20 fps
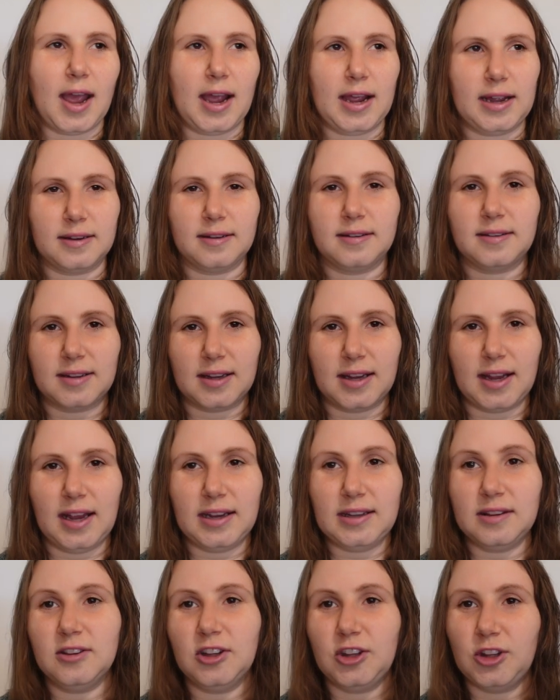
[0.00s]
And
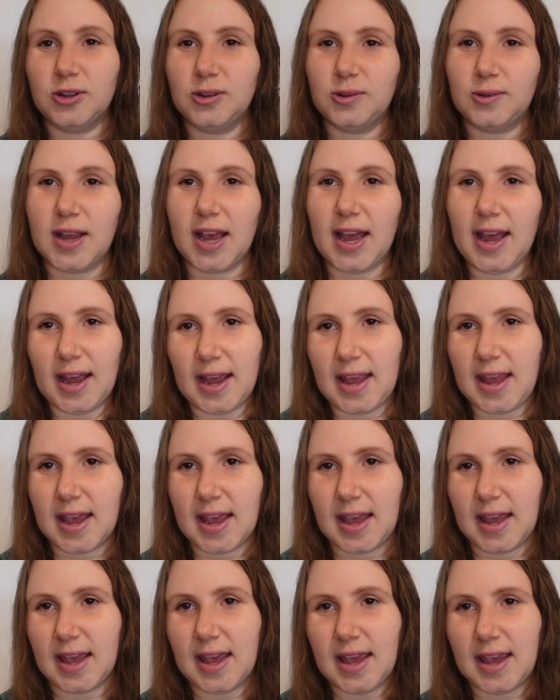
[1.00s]
in the UK,
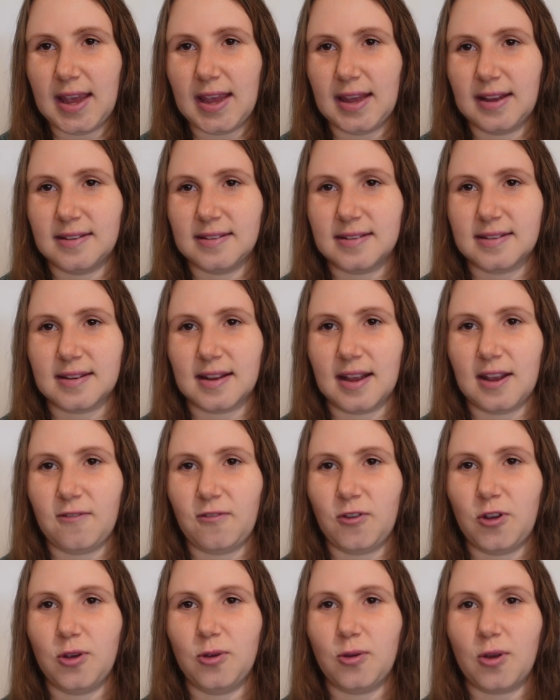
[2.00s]
it is,
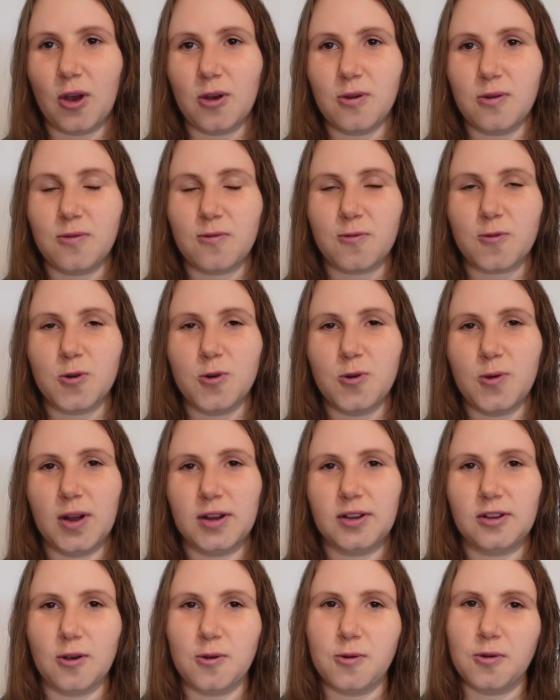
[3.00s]
if you go through a
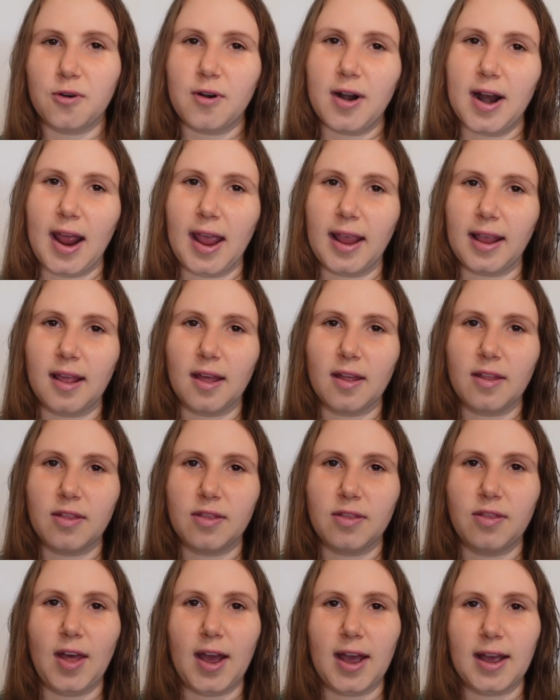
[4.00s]
donor egg
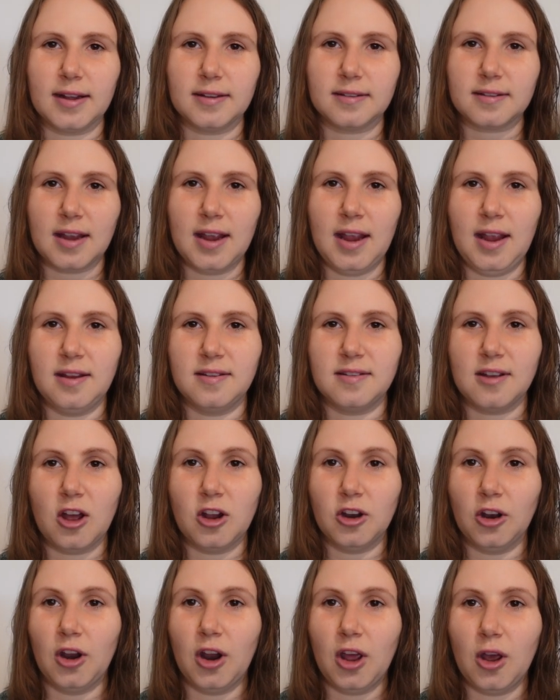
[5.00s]
that is
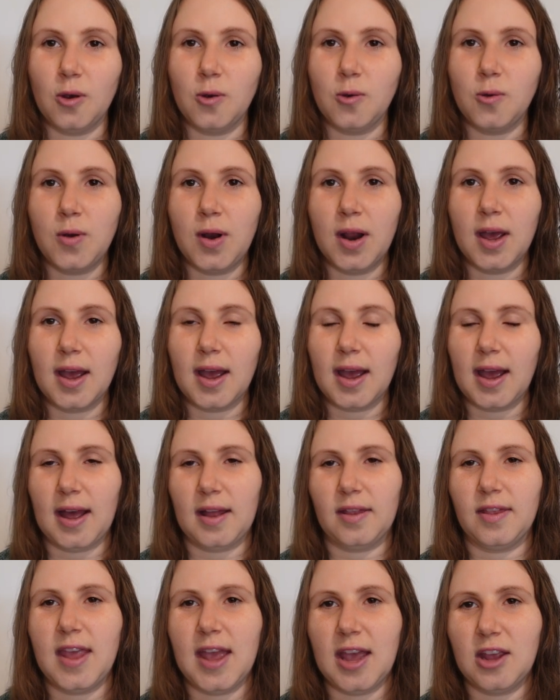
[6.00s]
unknown,
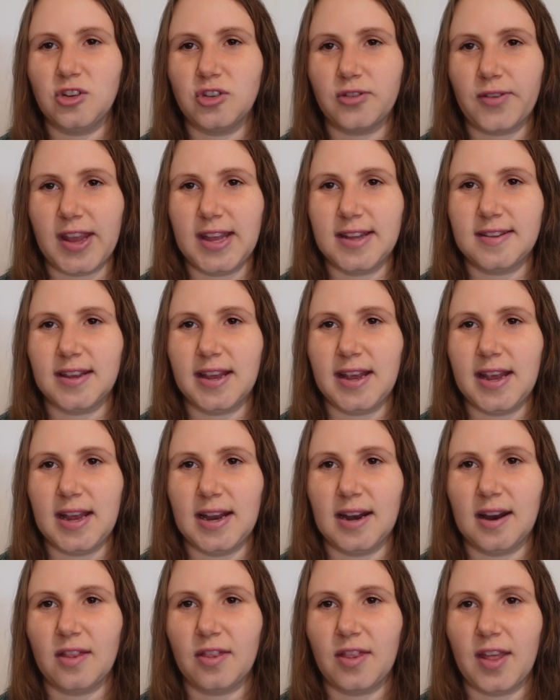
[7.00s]
at the age of
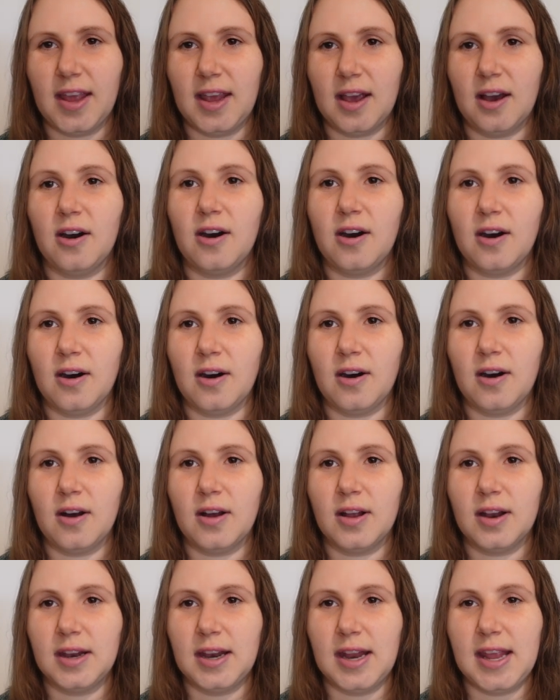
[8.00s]
18, they
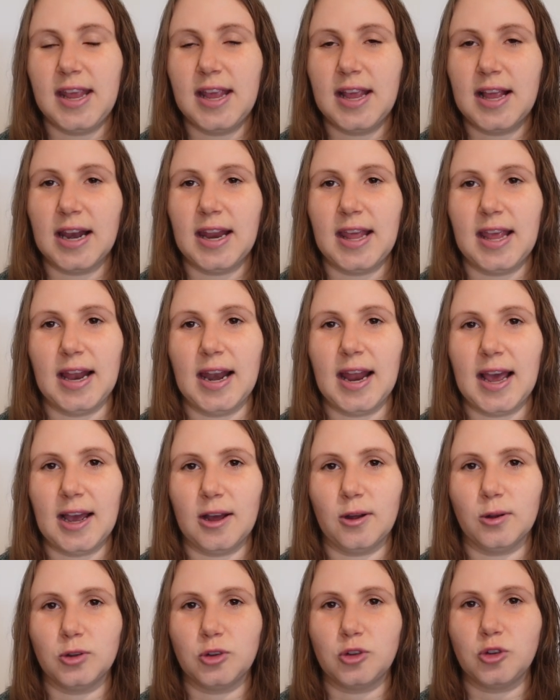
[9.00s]
are legally
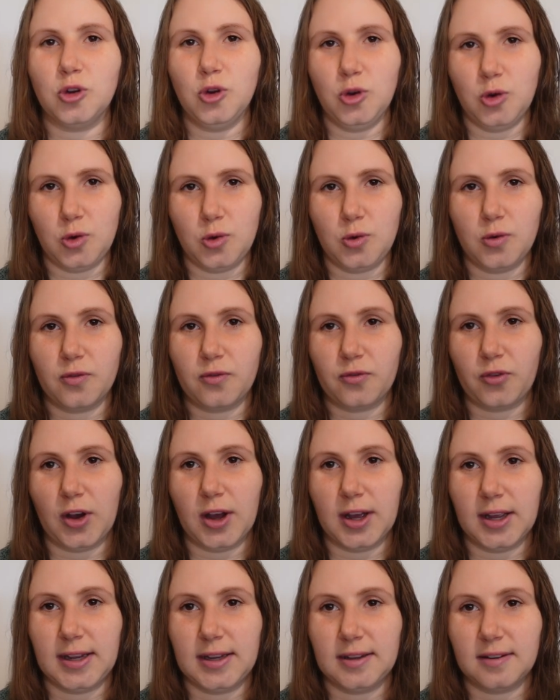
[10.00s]
allowed to
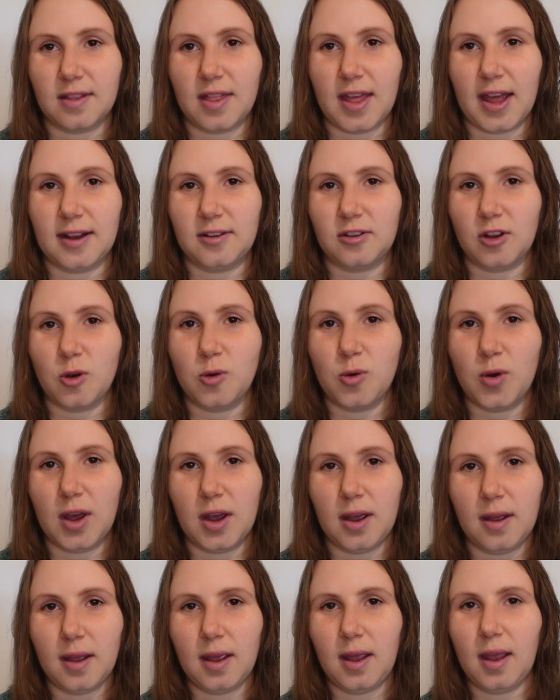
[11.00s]
find their
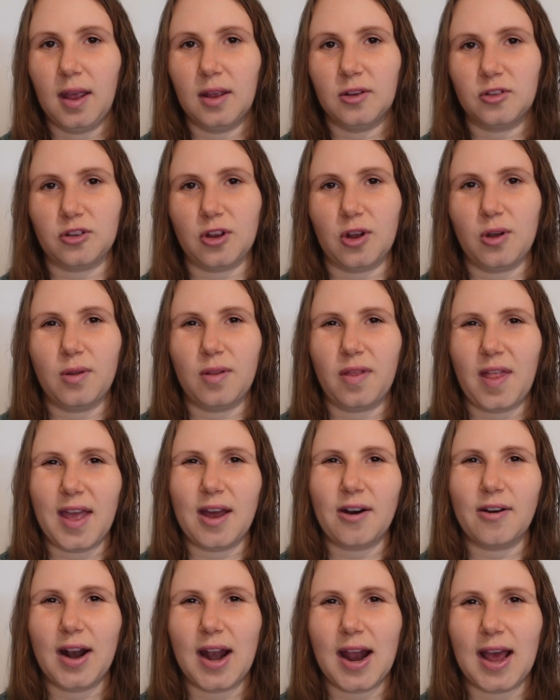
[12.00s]
donor. So they
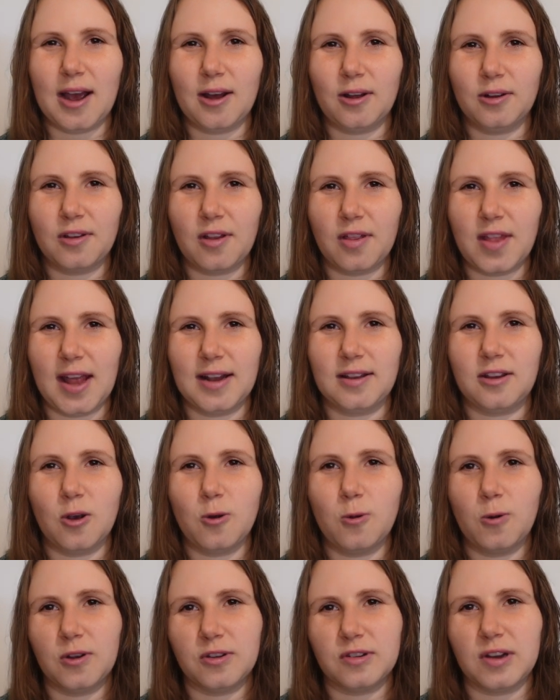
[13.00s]
are allowed their
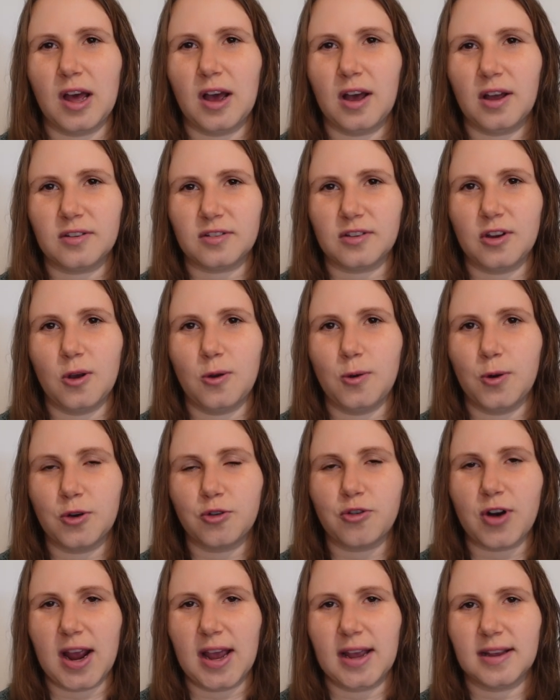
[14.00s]
donor's last known
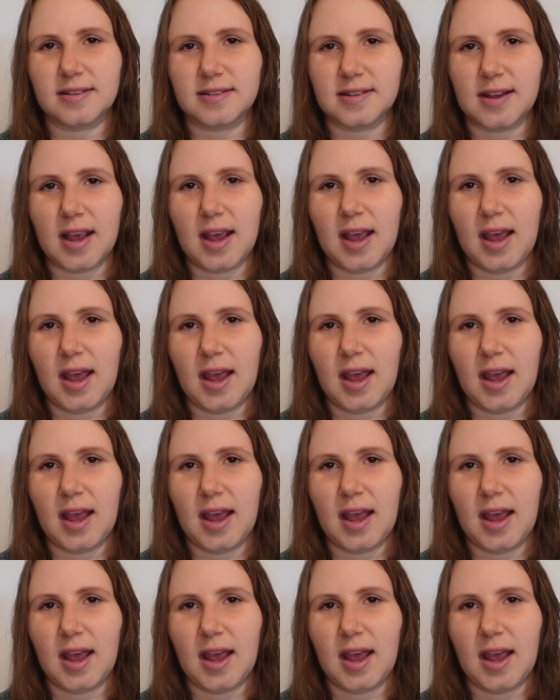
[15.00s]
address,